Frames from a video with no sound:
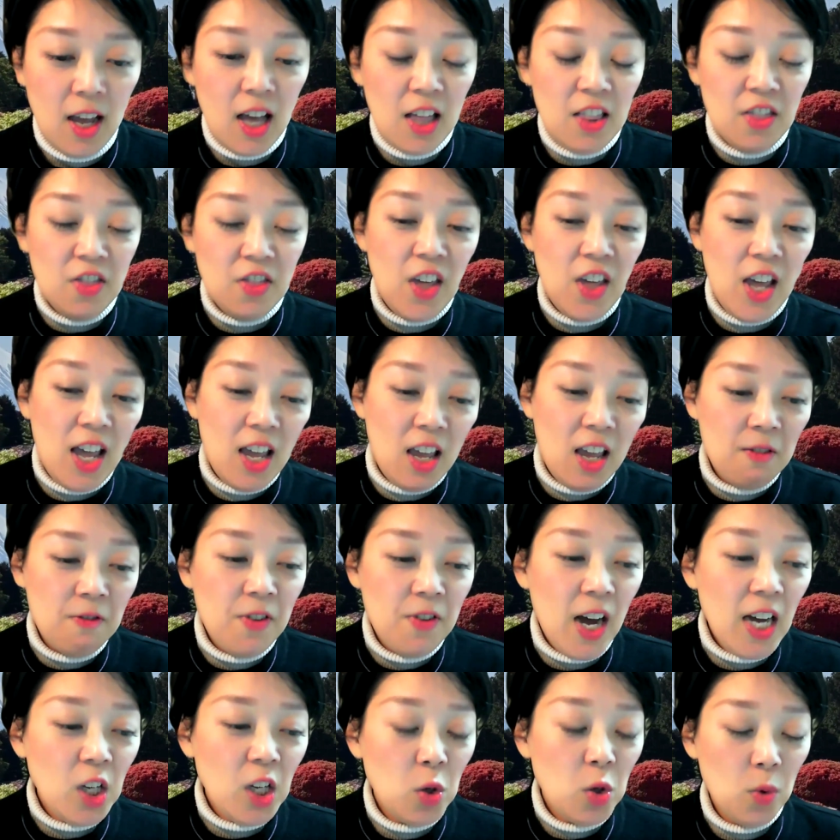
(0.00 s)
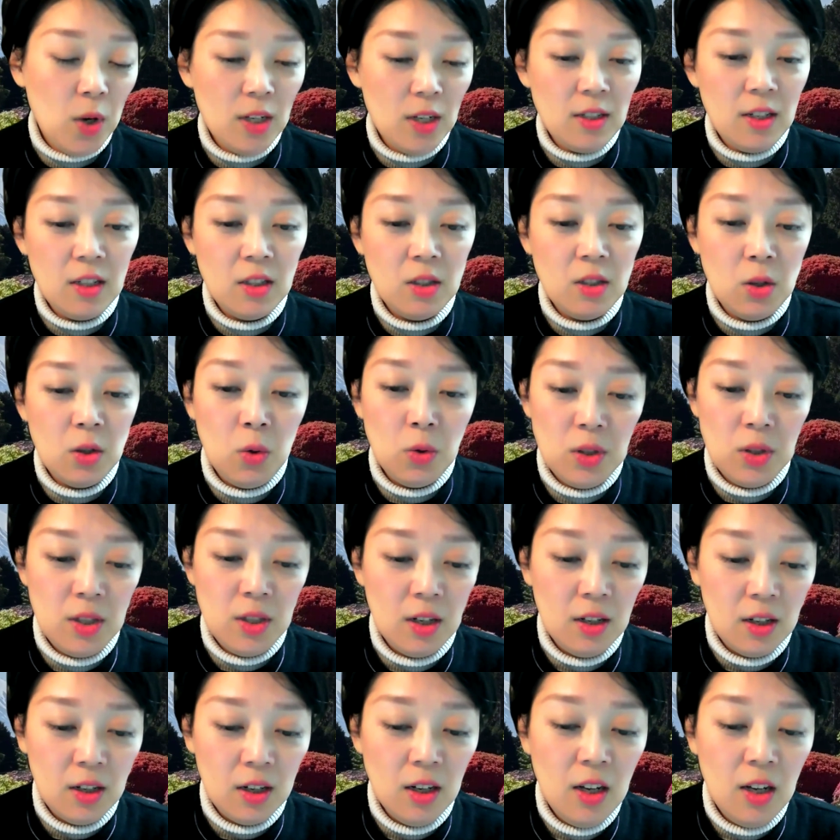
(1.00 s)
and they evacuated to
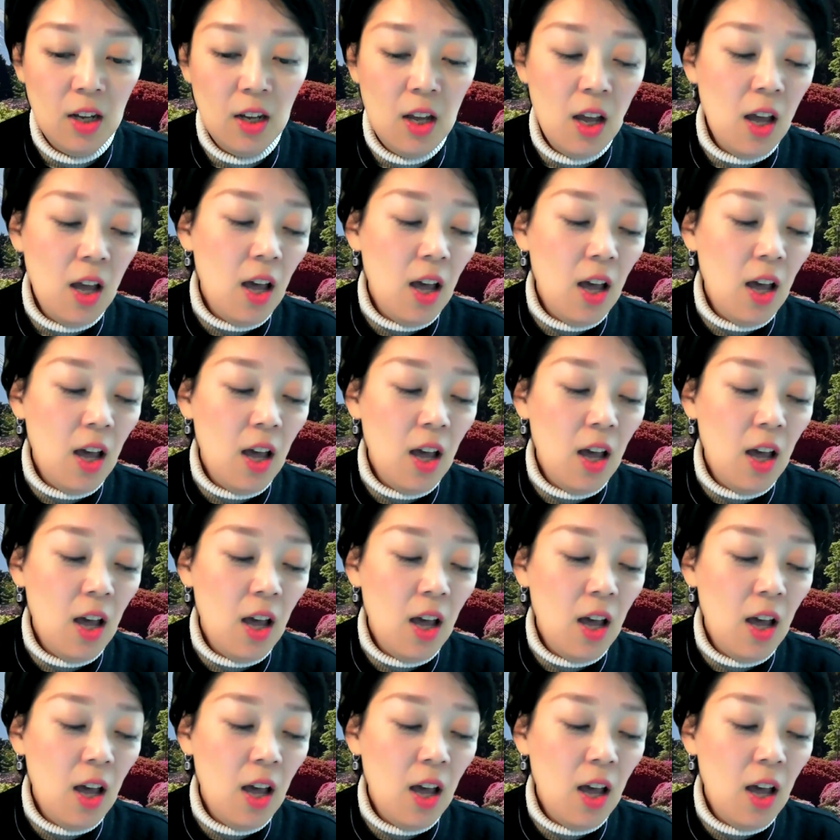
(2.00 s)
Osaka.